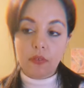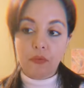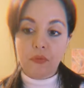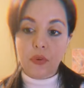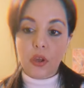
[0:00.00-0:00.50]

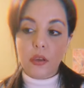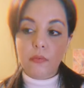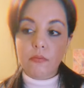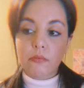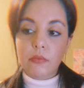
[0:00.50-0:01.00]

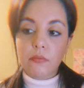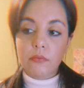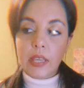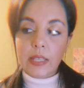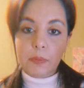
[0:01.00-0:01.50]
from
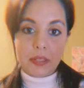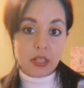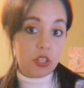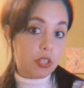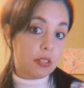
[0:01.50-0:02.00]

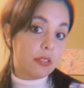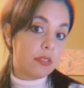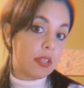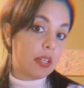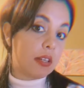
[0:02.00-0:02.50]

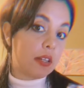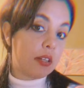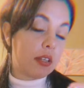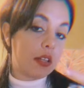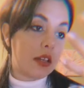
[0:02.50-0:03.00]
expectations
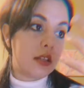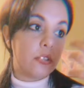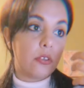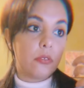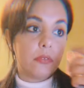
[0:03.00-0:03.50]
and,
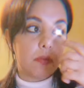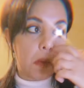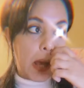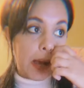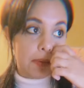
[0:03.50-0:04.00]
you know,
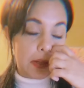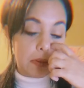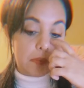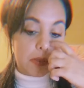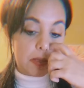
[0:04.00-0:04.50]

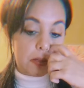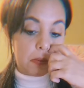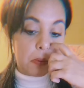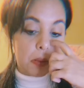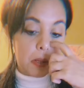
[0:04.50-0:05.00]
outcomes.
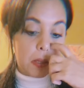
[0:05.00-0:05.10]
So,